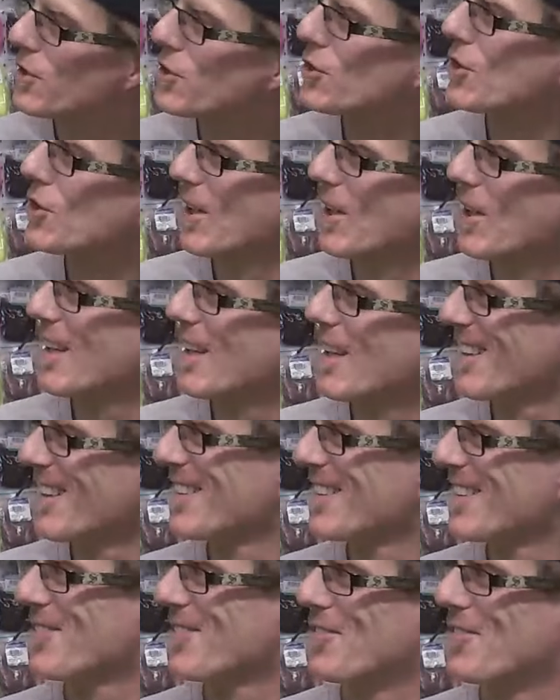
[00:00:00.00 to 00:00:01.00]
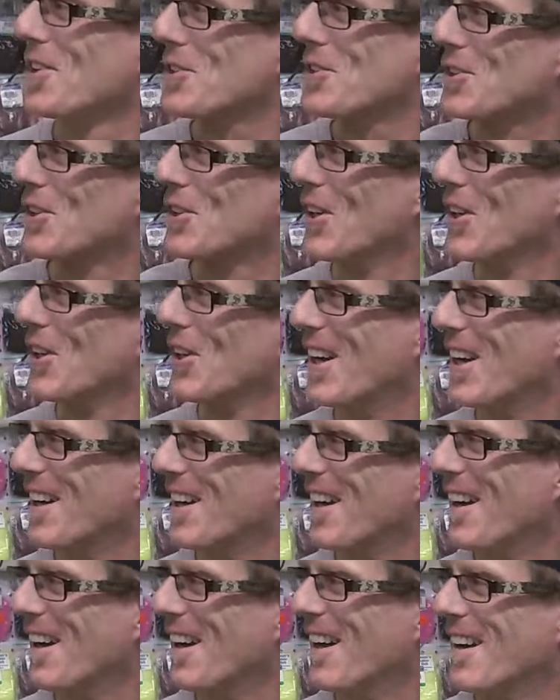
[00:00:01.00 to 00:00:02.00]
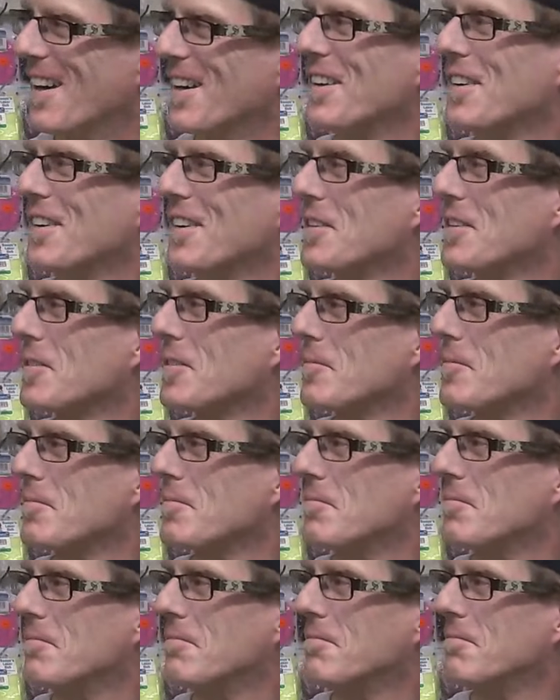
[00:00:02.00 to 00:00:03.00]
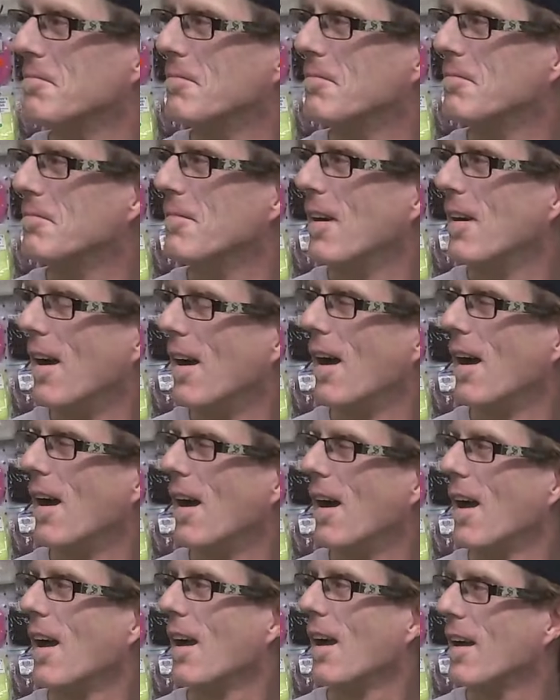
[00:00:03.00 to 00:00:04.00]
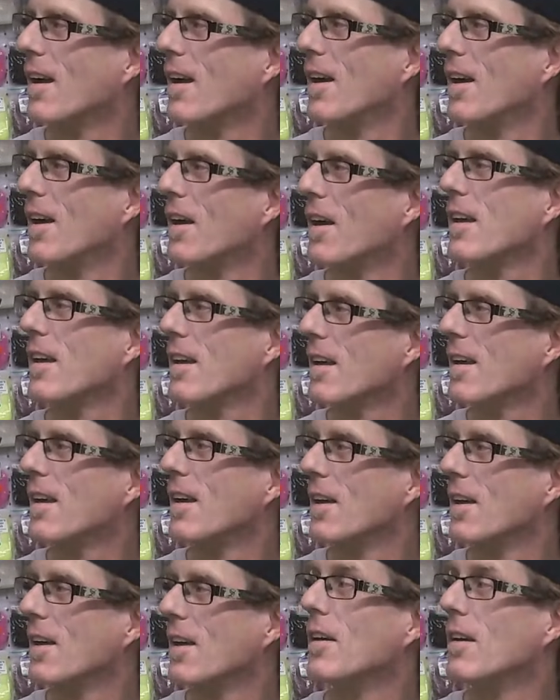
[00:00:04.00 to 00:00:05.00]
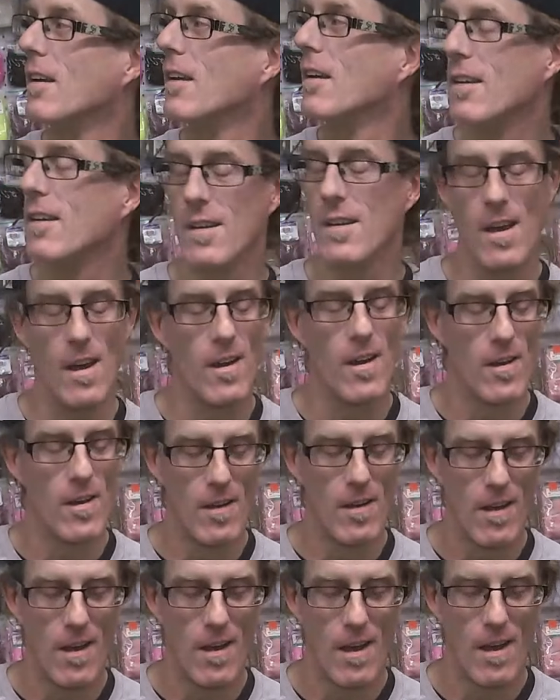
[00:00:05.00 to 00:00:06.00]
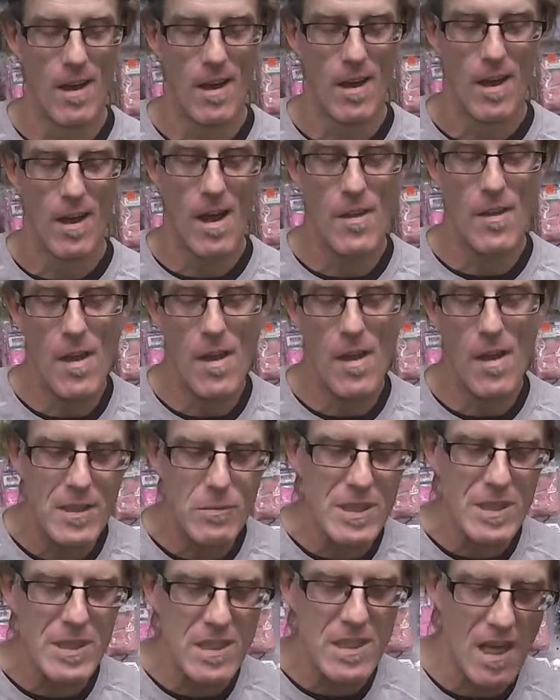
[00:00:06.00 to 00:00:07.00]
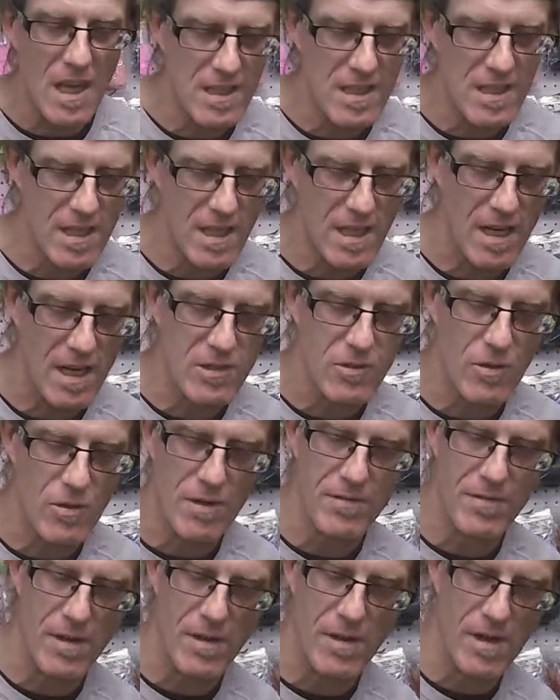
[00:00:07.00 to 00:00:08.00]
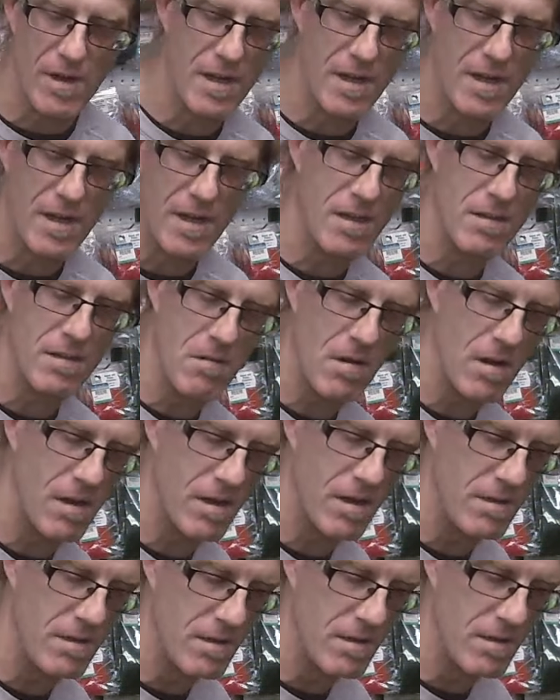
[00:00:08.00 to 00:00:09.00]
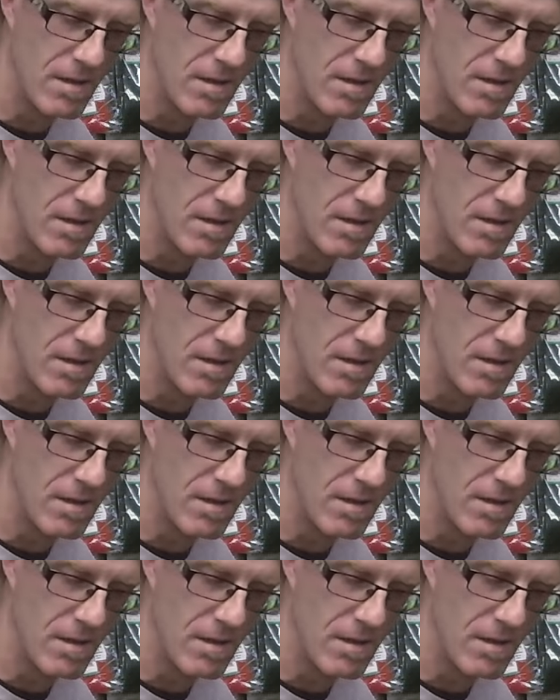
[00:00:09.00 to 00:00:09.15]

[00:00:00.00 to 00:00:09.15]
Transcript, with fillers: eighty thousand sockeye in the river, they get pretty accustomed to eating egg patterns. Yeah, and and this was the size that I sort of I I, I